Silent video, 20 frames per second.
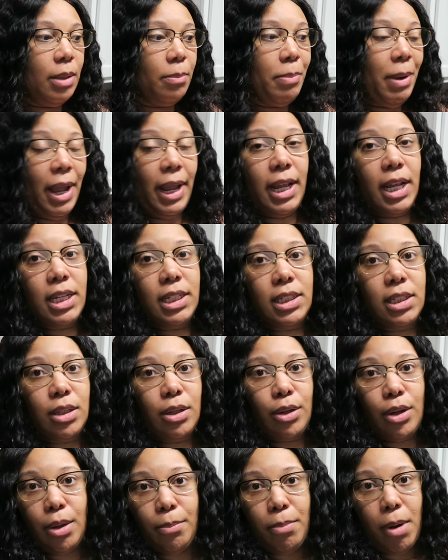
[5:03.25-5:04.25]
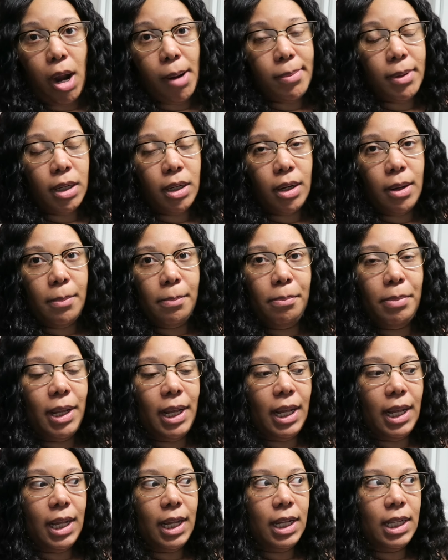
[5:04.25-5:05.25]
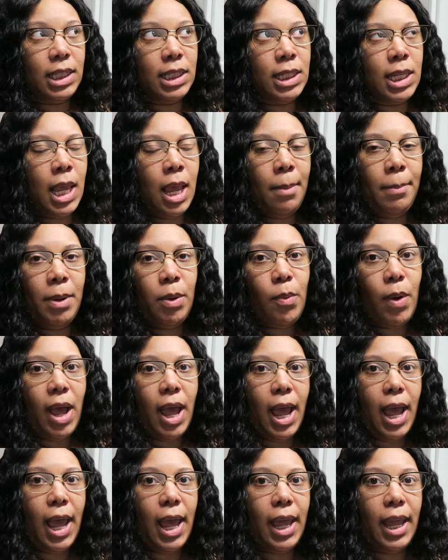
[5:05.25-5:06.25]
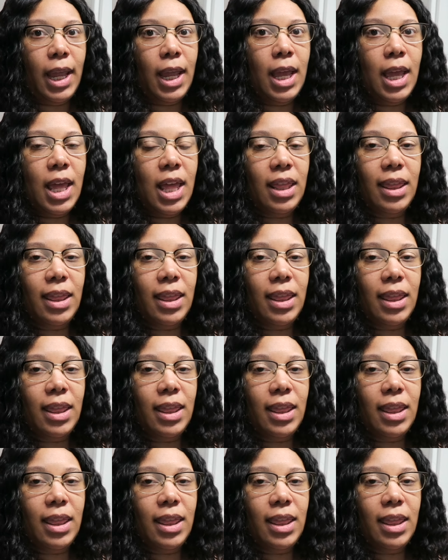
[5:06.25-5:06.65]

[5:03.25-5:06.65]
by his barber, but tell me why